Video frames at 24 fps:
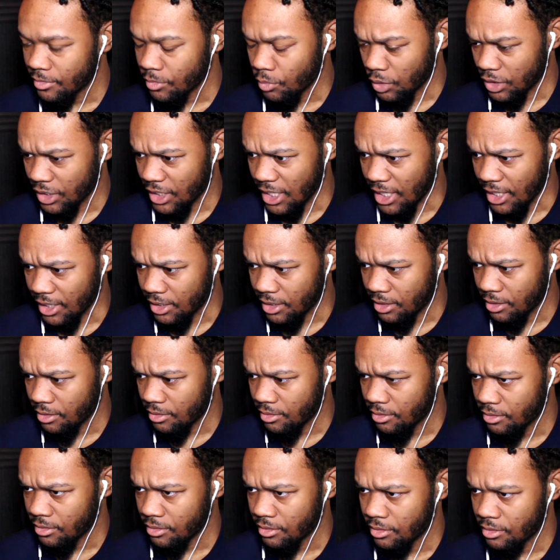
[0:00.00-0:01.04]
What's this?
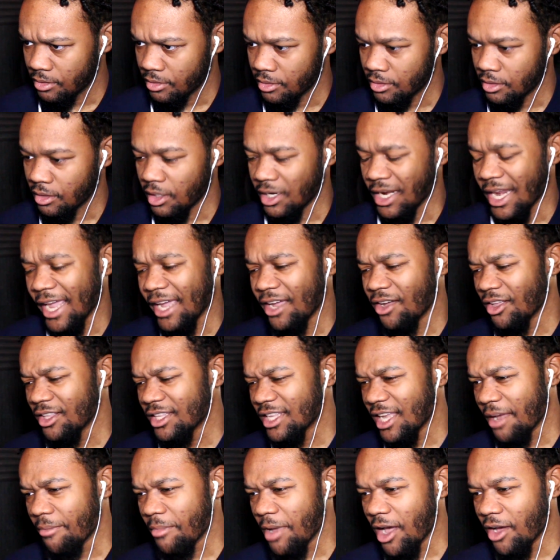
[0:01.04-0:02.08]
And they call
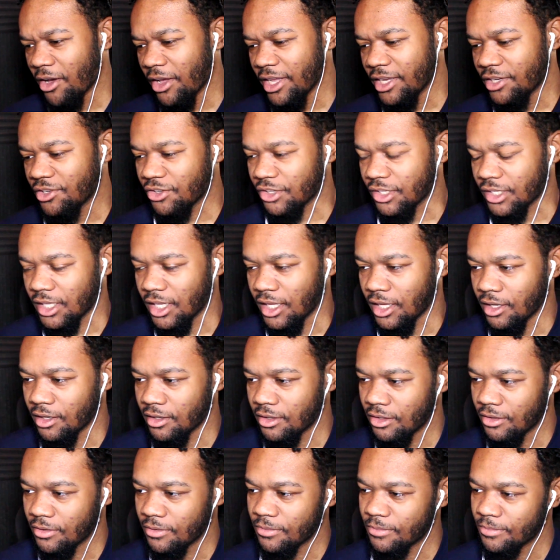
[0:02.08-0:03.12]
timeout? Interesting.
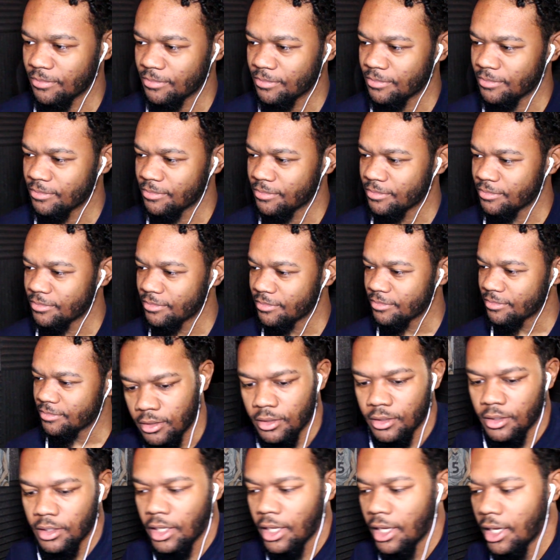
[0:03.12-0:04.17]

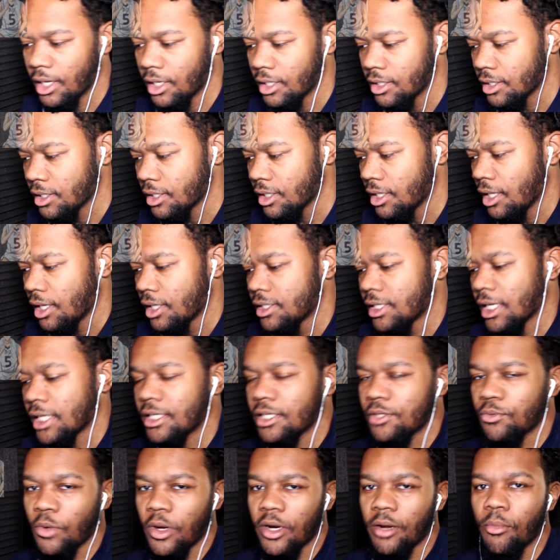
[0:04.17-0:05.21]
Yeah. They
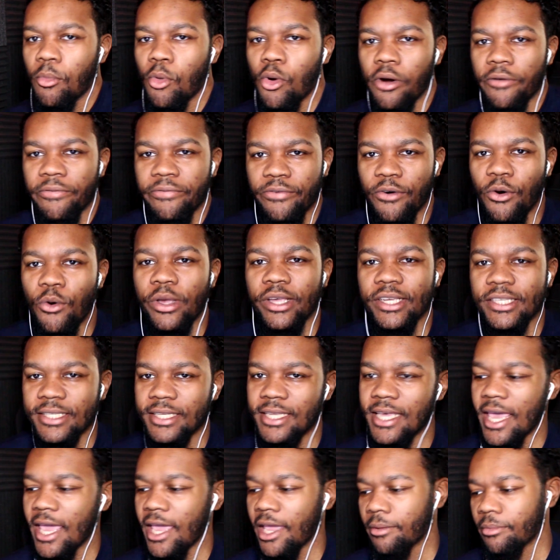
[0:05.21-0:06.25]
just want a more focused
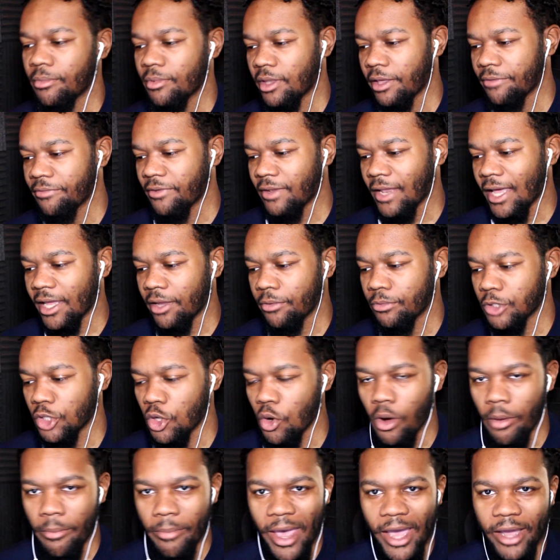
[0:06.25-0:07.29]
game. They feel like it was
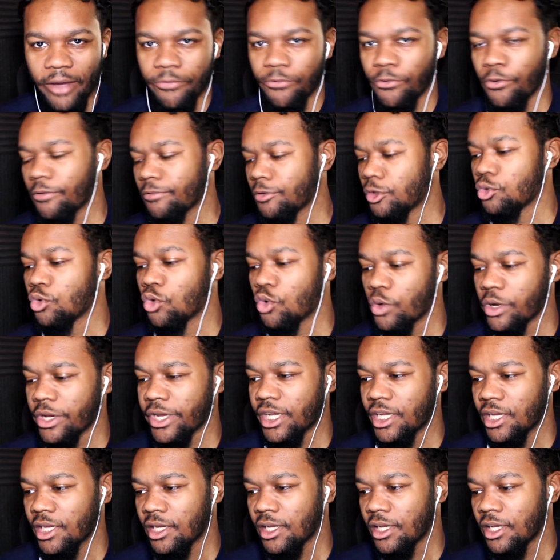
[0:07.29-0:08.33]
going back and forth too
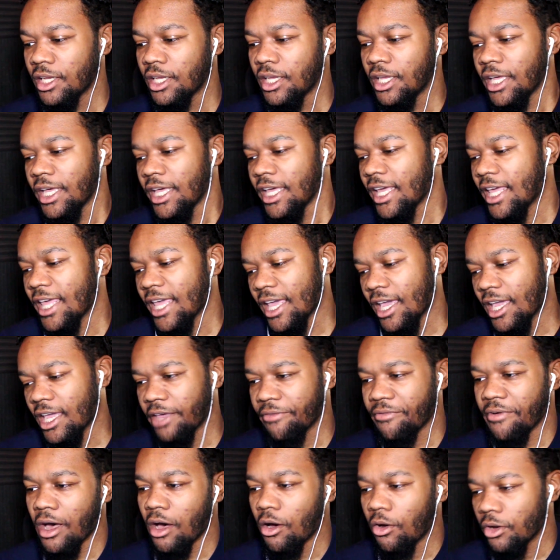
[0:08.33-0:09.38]
quick. He can't
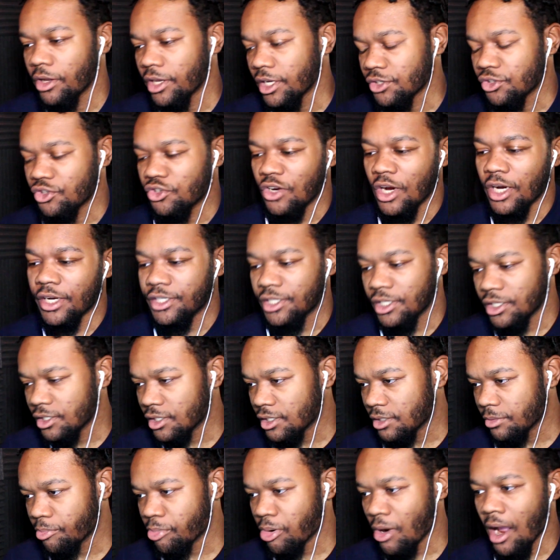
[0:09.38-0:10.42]
give out
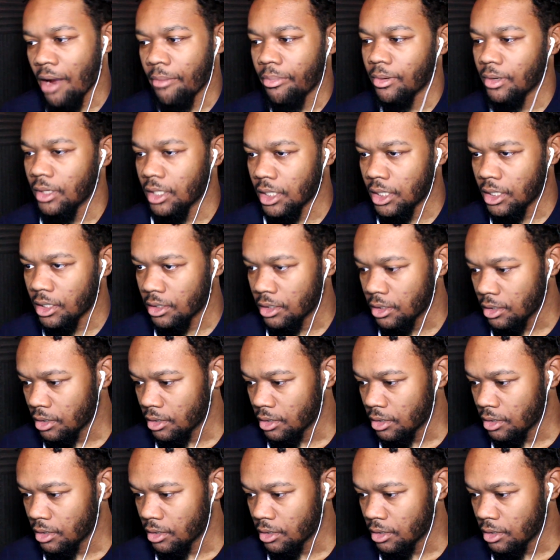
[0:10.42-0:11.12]
instructions properly.